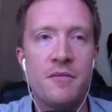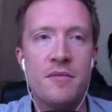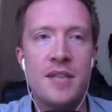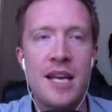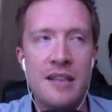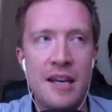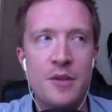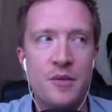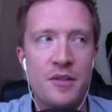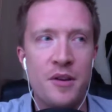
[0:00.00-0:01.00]
10 days
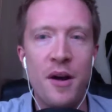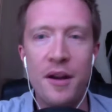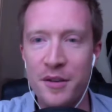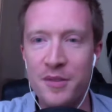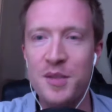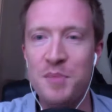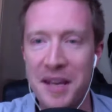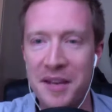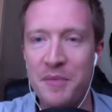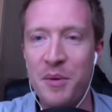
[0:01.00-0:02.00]
or so, I could
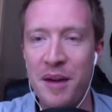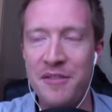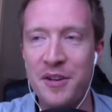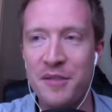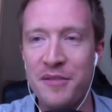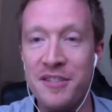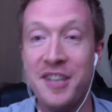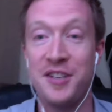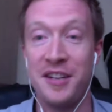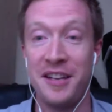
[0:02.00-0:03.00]
speak, and we were having a
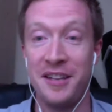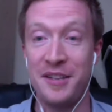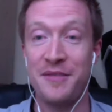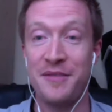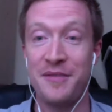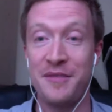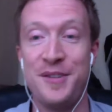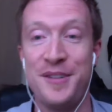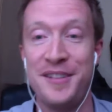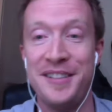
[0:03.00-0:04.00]
conversation. And there's a
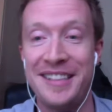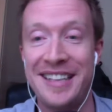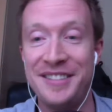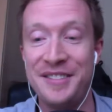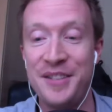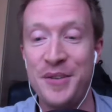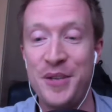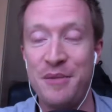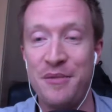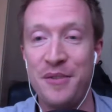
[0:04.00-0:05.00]
video again on
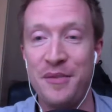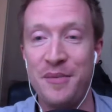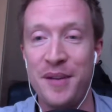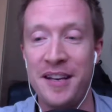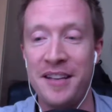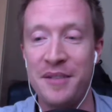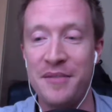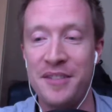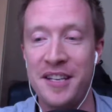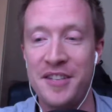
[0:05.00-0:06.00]
YouTube of my
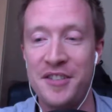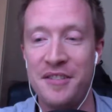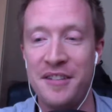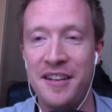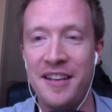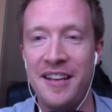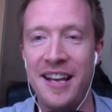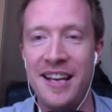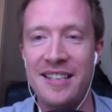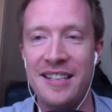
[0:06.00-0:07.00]
conversation
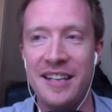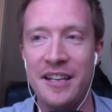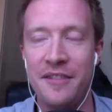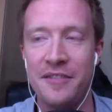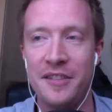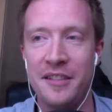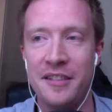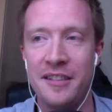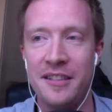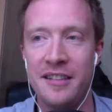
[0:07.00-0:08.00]
in Thai after
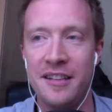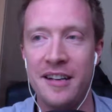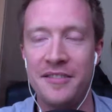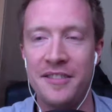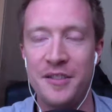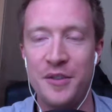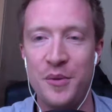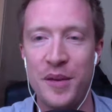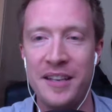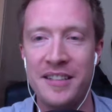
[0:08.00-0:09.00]
2
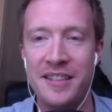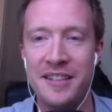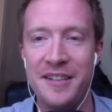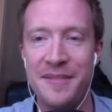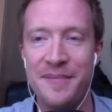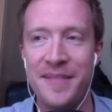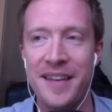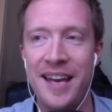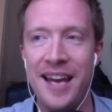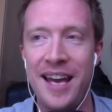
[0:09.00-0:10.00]
weeks.
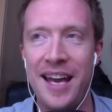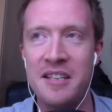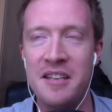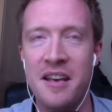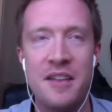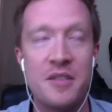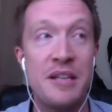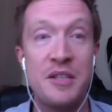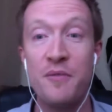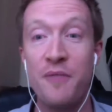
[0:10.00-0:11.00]
And so they're
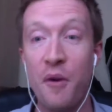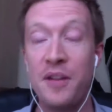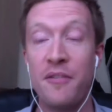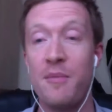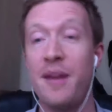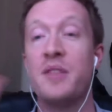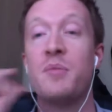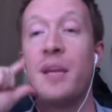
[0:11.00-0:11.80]
two very different methods, but they